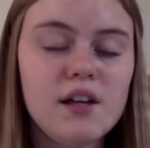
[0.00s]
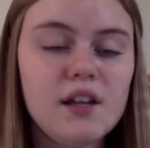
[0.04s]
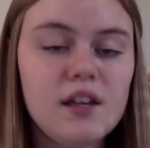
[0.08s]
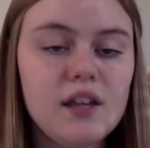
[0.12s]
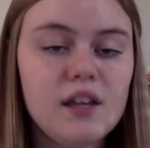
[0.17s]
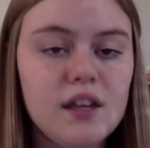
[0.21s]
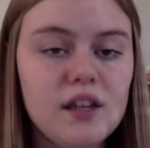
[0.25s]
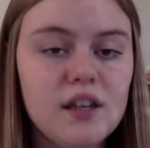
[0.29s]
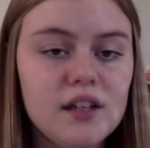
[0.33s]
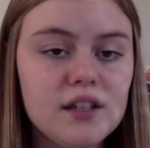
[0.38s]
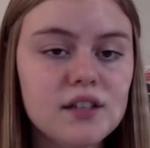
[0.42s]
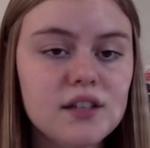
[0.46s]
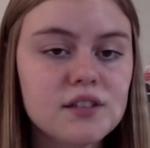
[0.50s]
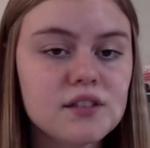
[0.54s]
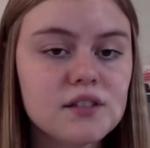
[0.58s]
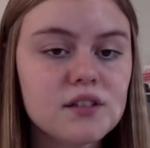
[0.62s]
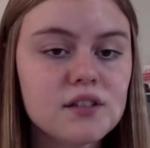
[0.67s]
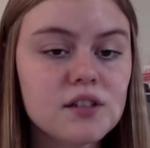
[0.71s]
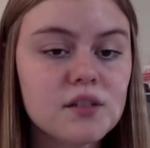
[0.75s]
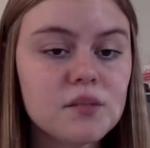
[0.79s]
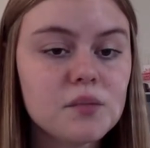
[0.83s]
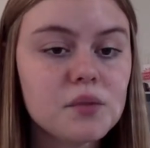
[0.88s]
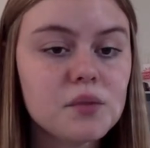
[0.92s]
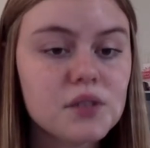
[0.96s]
And
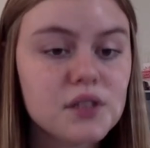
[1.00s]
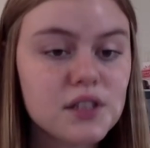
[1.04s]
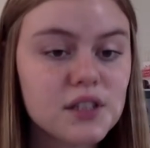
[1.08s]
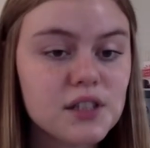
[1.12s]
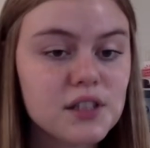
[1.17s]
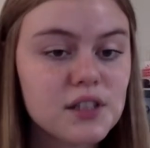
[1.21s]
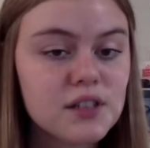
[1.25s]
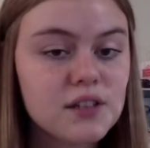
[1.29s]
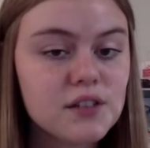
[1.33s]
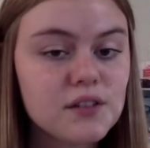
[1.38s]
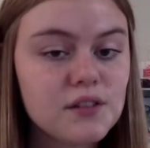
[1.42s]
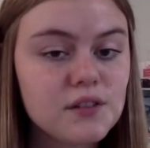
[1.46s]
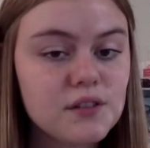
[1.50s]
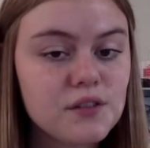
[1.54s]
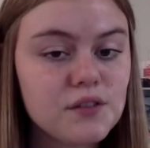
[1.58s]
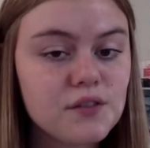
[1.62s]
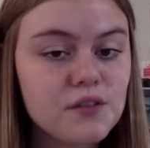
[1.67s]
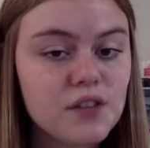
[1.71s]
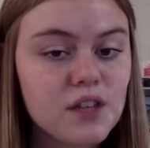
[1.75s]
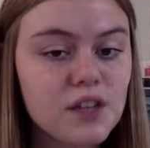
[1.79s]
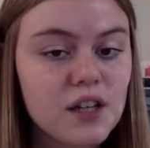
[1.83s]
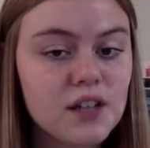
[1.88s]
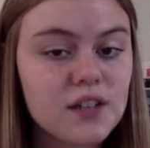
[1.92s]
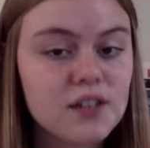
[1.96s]
I believe
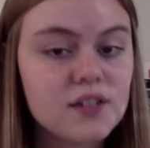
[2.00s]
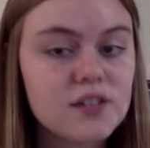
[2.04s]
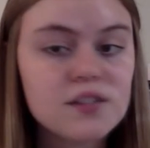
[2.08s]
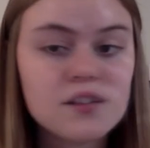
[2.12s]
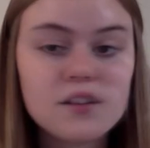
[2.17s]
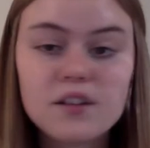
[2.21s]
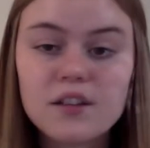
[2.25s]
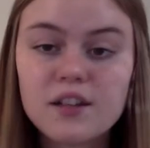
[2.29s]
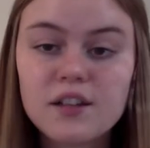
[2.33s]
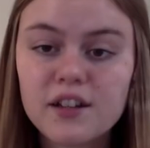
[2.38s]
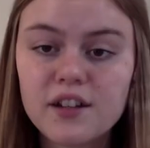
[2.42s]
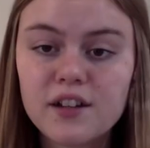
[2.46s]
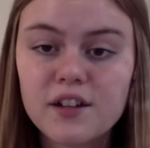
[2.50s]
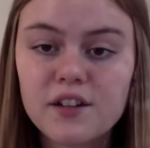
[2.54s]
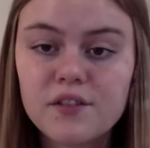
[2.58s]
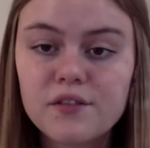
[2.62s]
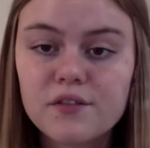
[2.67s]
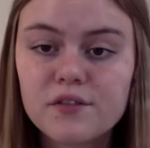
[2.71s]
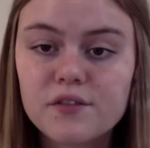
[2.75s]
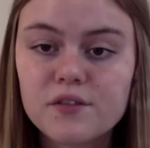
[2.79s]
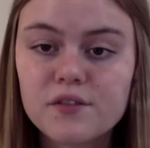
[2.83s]
that is all I have.